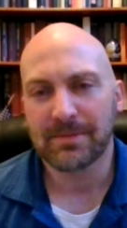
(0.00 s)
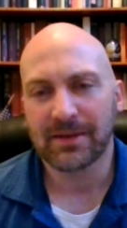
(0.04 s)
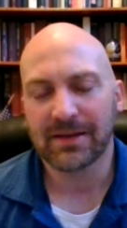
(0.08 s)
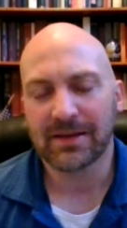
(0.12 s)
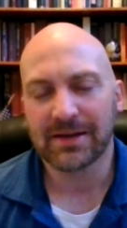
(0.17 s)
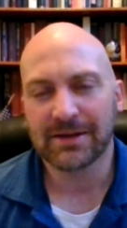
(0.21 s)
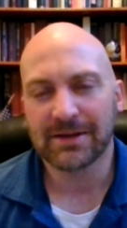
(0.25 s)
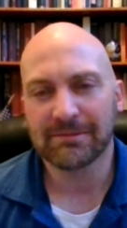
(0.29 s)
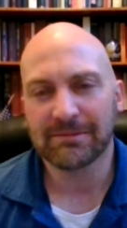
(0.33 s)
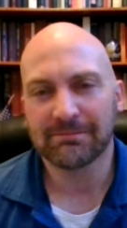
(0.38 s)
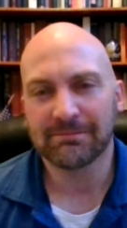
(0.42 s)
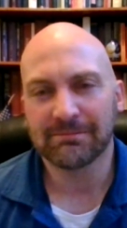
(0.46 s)

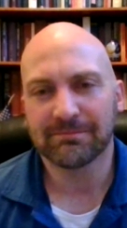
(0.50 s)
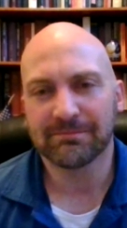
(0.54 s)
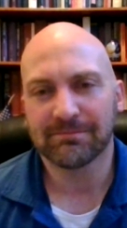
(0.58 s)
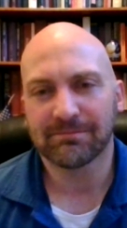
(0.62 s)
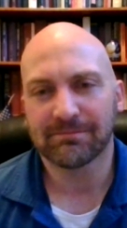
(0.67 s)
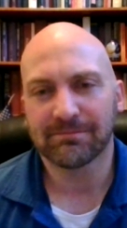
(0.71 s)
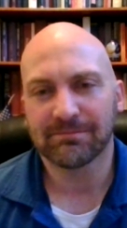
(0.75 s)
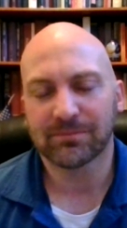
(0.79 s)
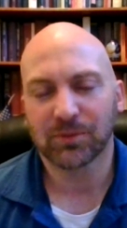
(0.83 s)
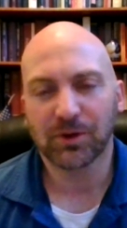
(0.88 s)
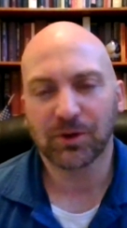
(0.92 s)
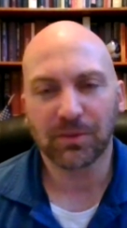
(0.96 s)
Where
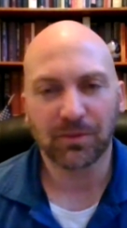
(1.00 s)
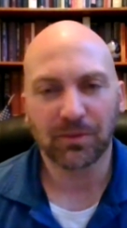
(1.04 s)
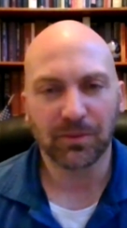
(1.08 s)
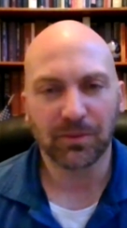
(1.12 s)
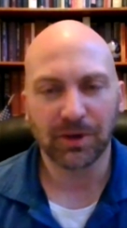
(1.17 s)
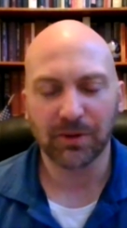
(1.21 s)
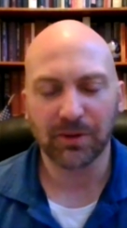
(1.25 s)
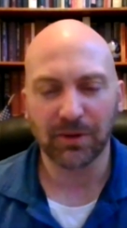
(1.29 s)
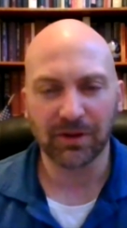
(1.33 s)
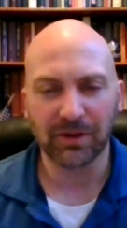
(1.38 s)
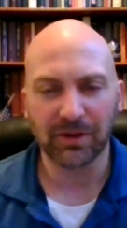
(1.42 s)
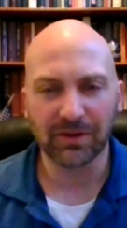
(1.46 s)

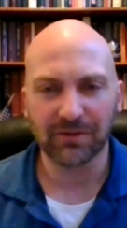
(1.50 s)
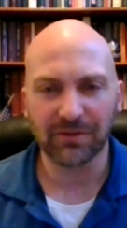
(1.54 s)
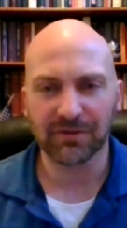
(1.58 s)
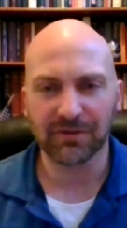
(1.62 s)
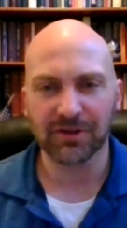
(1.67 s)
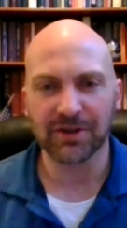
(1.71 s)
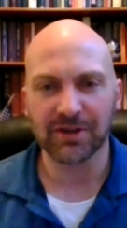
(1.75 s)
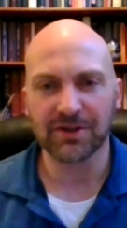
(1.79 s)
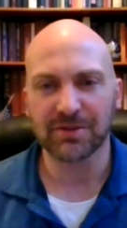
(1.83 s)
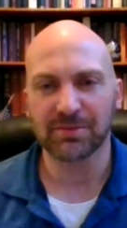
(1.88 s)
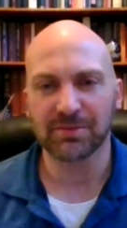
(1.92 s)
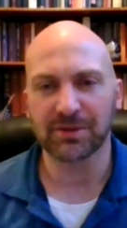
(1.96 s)
do I look for
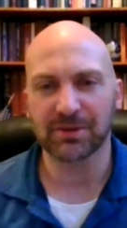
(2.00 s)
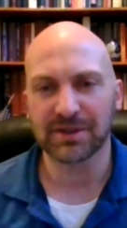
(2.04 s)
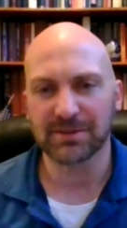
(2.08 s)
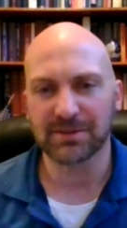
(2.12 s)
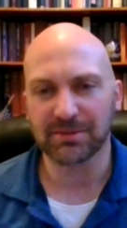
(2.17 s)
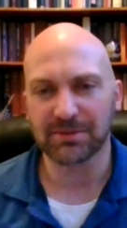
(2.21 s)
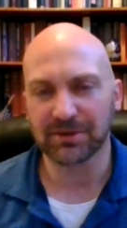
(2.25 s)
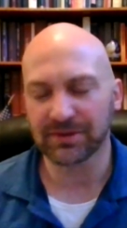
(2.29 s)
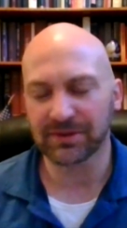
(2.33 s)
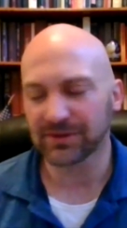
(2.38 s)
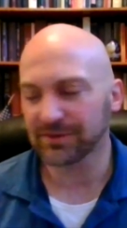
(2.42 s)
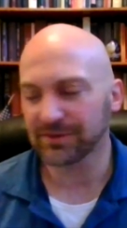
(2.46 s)
those
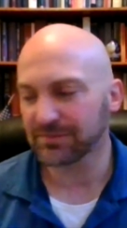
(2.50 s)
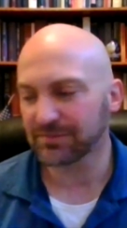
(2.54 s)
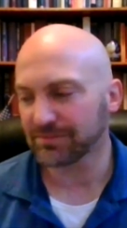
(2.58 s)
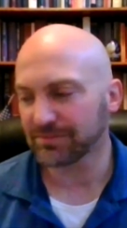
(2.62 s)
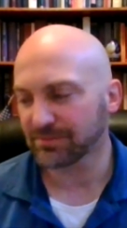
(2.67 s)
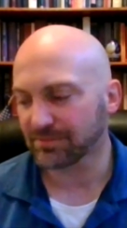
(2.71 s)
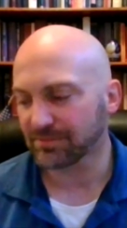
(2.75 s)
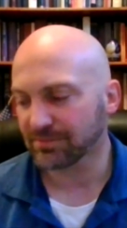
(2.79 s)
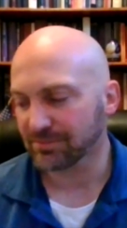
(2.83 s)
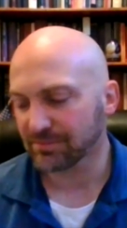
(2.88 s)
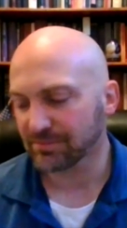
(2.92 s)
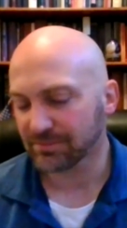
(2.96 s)
principles?
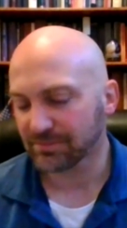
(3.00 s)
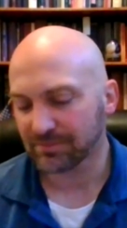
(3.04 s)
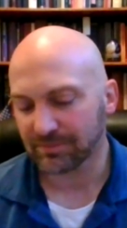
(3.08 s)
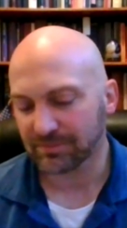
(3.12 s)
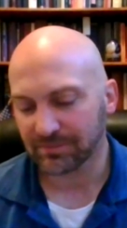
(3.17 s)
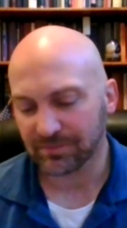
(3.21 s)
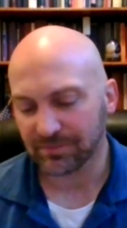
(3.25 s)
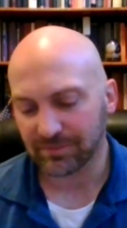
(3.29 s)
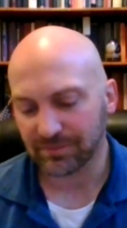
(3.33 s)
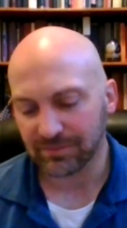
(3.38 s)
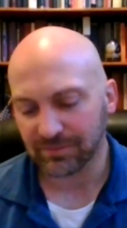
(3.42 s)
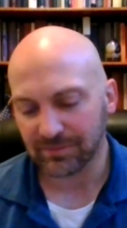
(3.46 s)

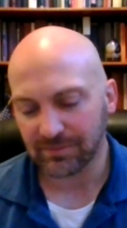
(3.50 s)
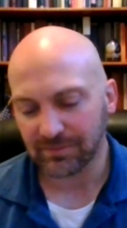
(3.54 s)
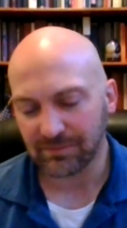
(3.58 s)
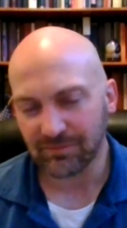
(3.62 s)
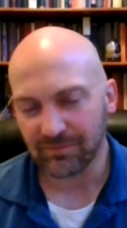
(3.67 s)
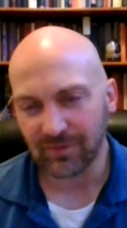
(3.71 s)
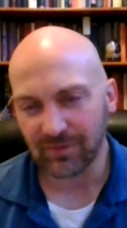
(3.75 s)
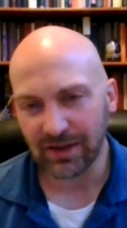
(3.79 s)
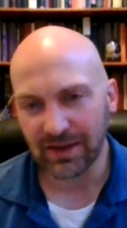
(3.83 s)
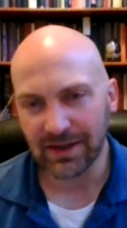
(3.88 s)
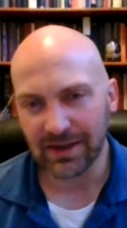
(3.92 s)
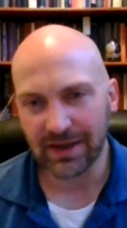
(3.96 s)

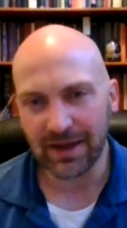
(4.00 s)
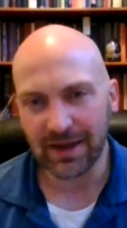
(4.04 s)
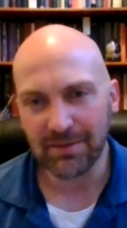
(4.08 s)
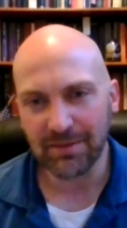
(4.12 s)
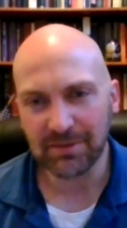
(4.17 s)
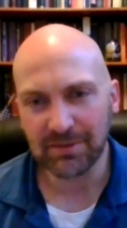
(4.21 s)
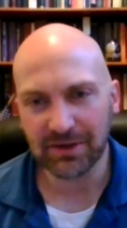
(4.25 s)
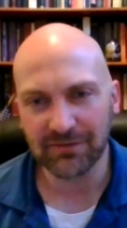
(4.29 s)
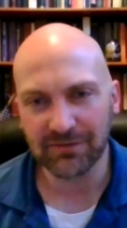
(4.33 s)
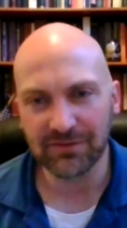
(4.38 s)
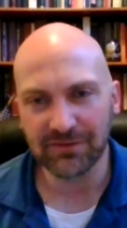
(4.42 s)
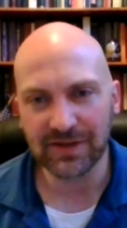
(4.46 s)
And I'm
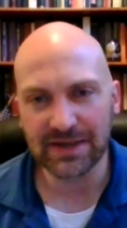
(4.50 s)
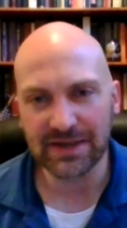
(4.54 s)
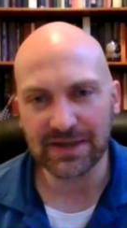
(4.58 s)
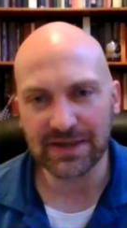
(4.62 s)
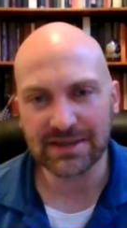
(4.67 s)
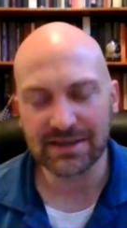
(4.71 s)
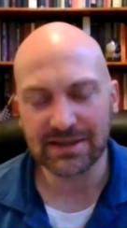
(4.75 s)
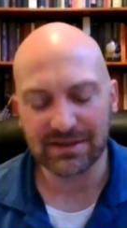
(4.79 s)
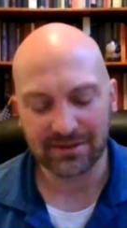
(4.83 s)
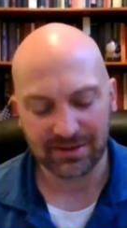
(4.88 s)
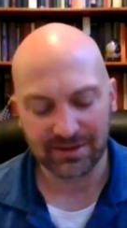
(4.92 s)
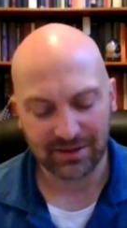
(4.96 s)

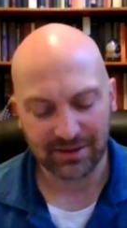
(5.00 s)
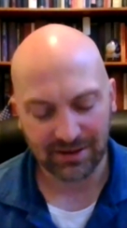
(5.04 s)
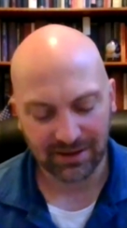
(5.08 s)
convinced